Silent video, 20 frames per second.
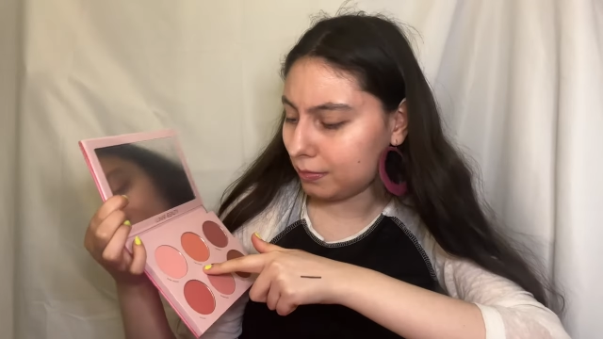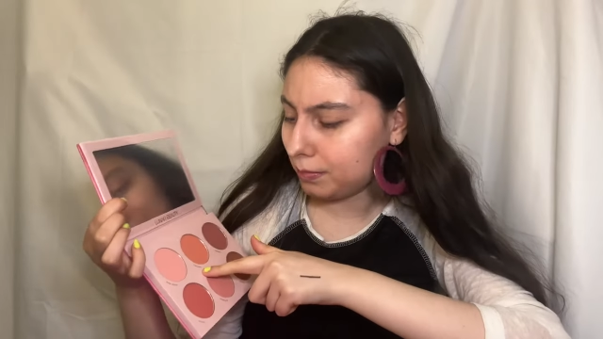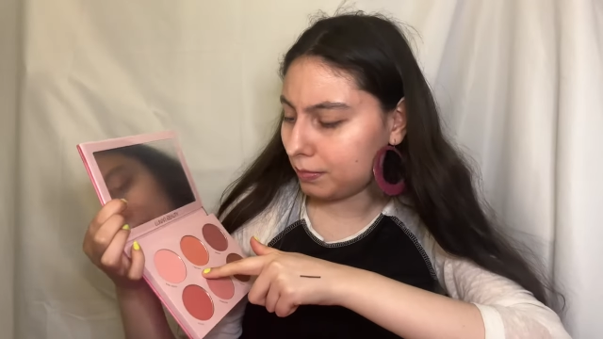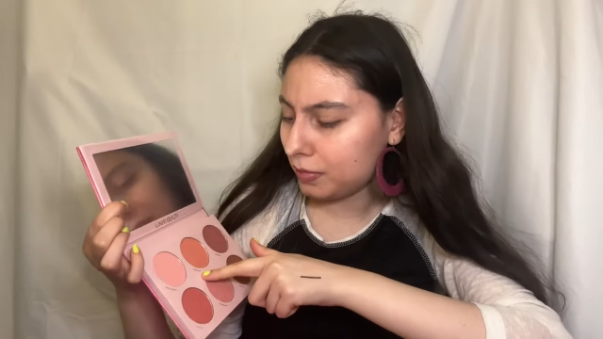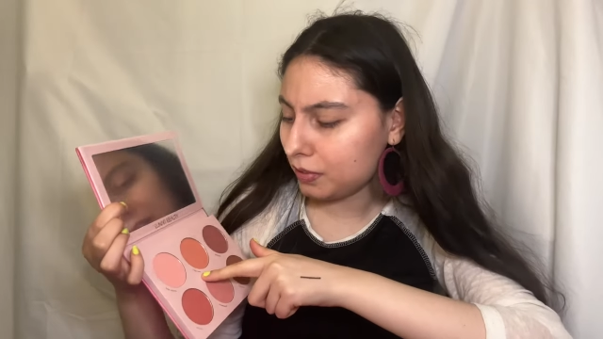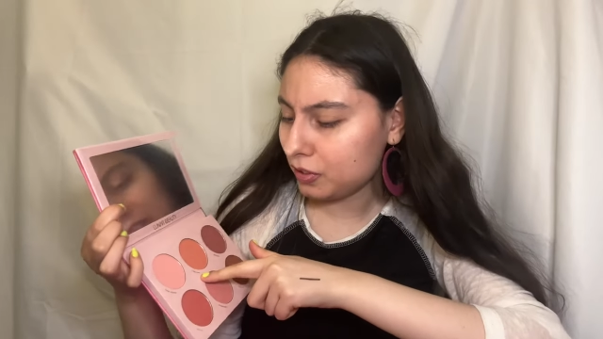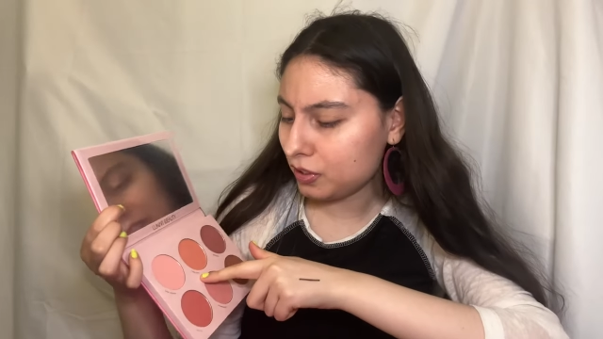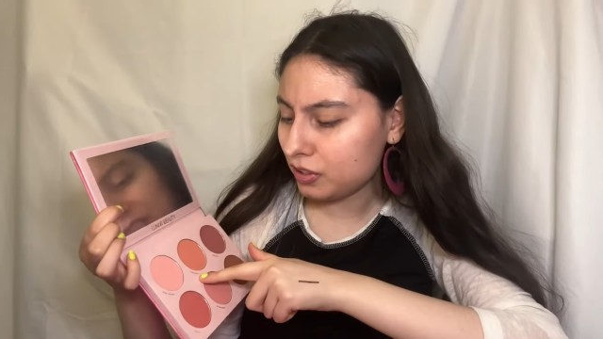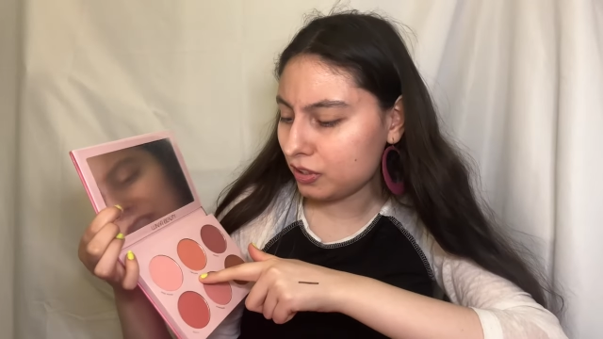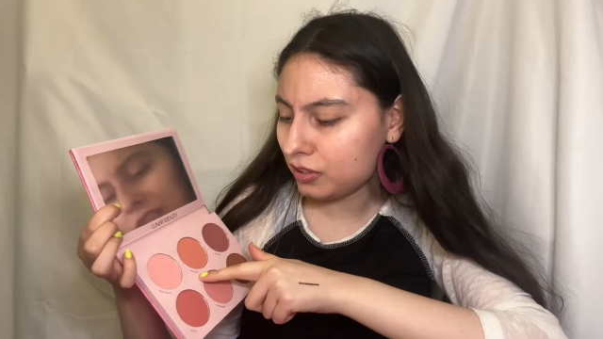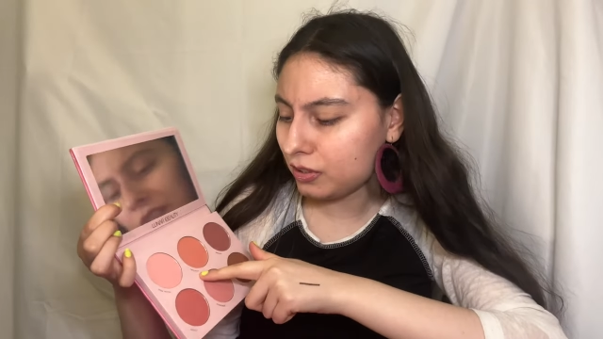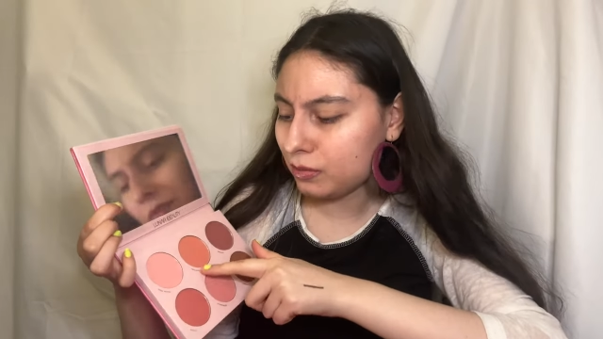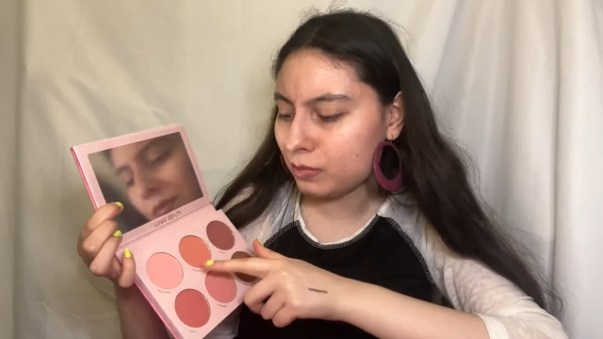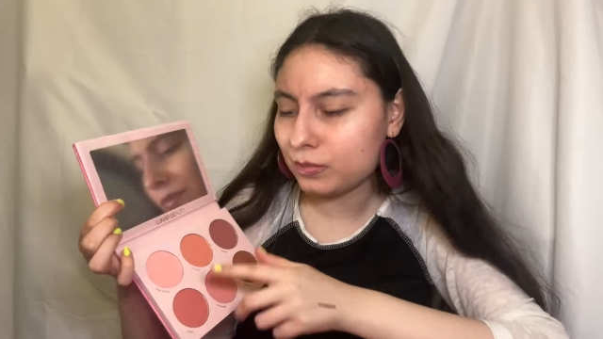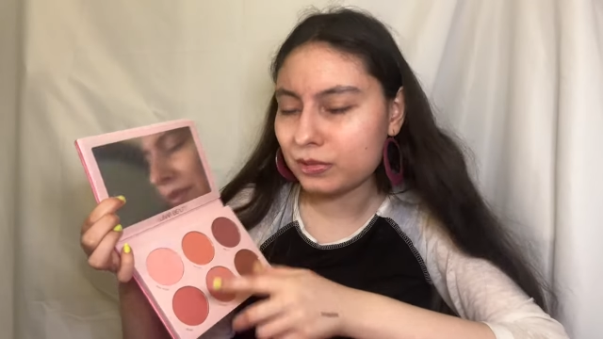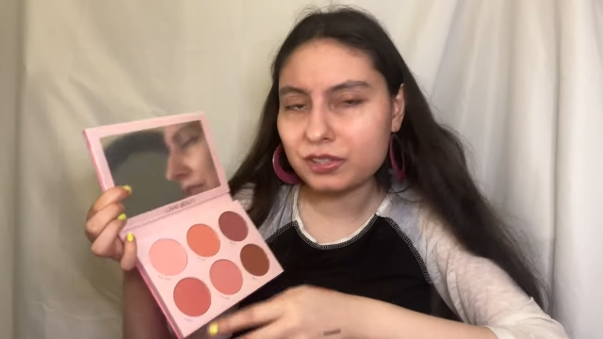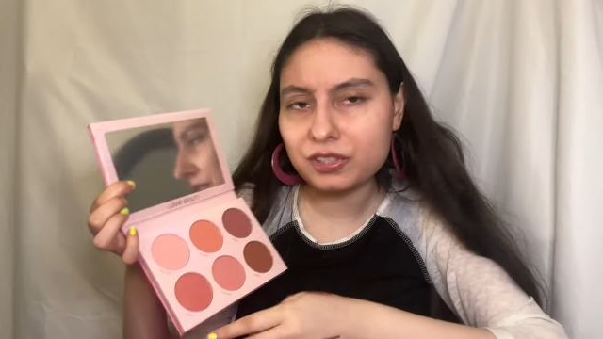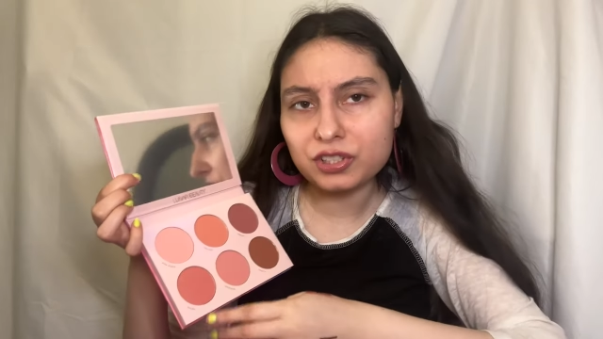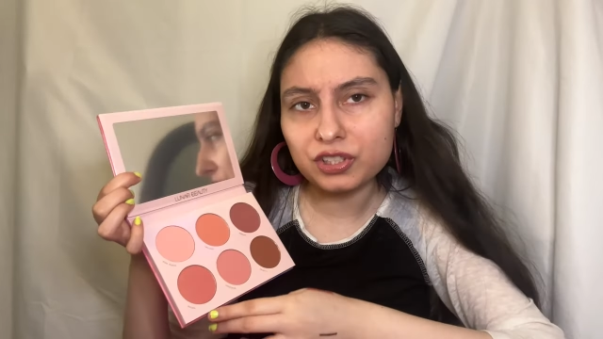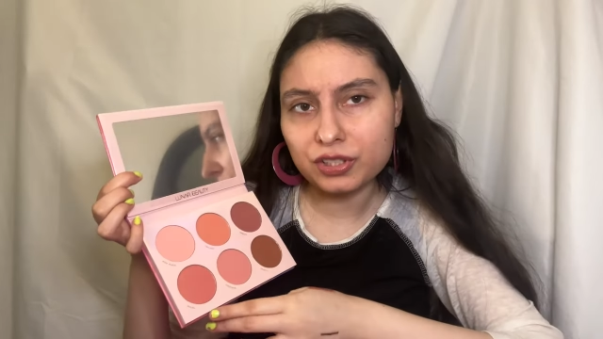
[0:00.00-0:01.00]
peachy
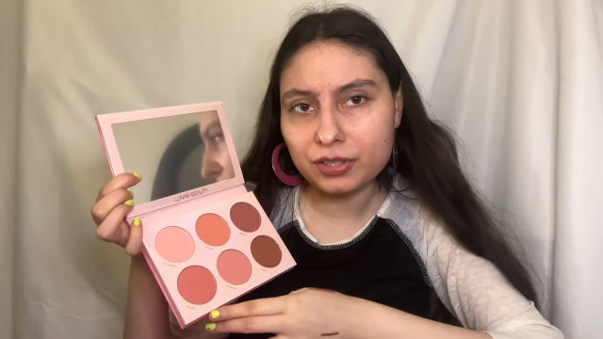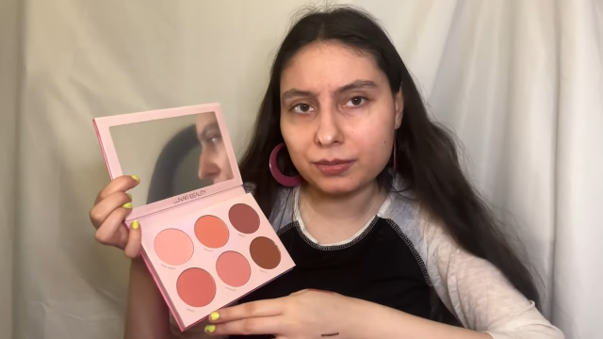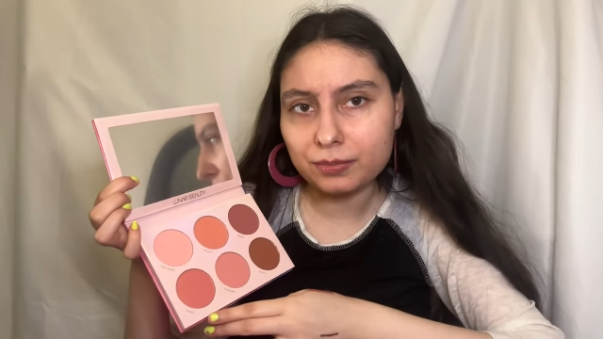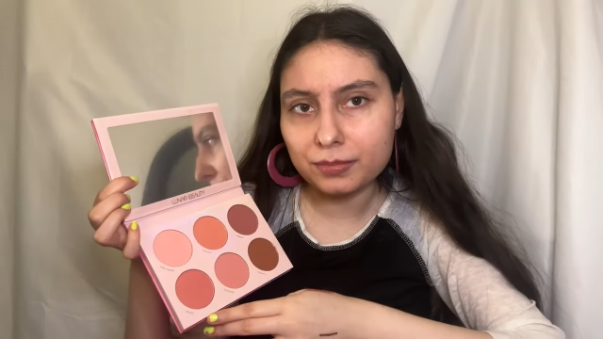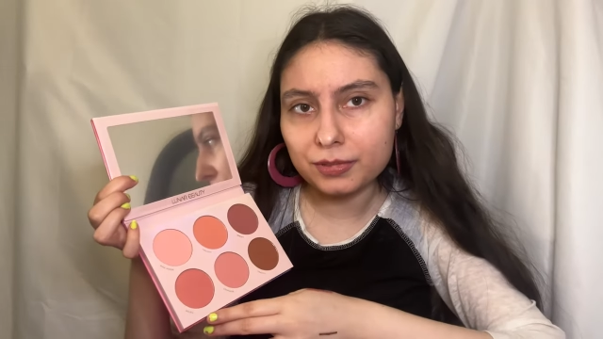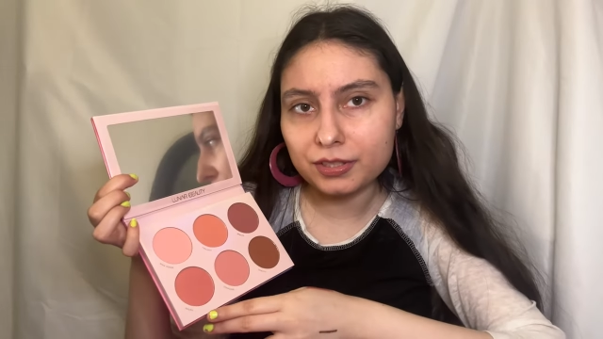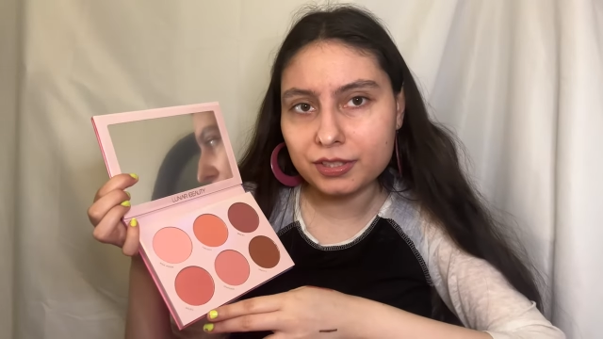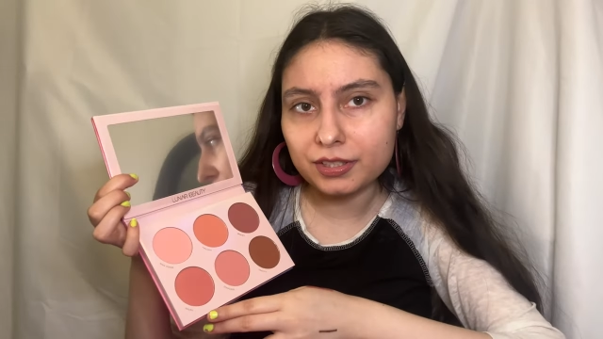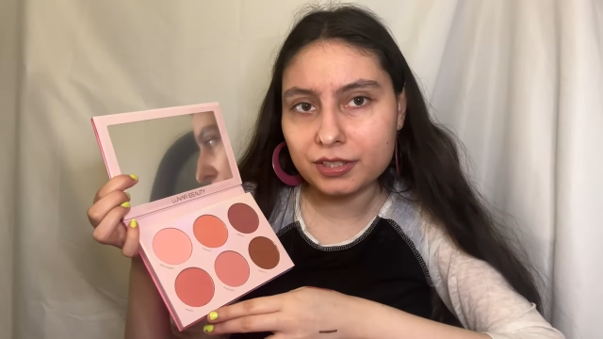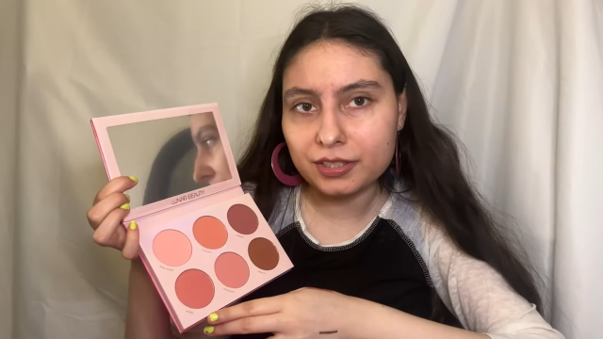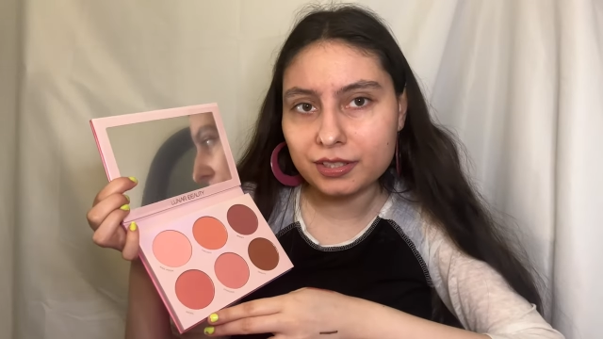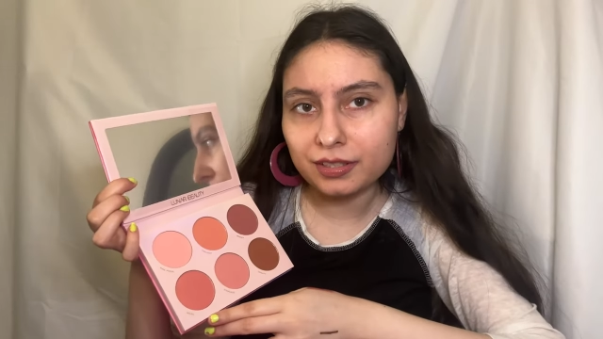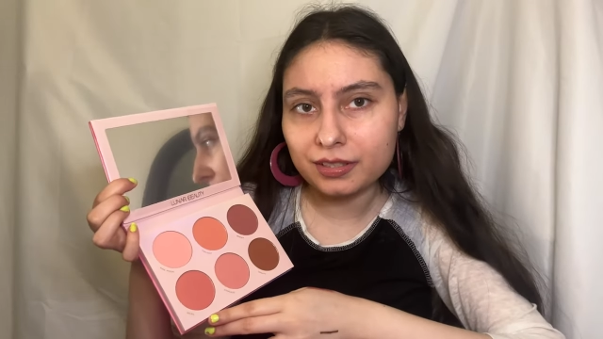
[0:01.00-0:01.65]
with shimmer.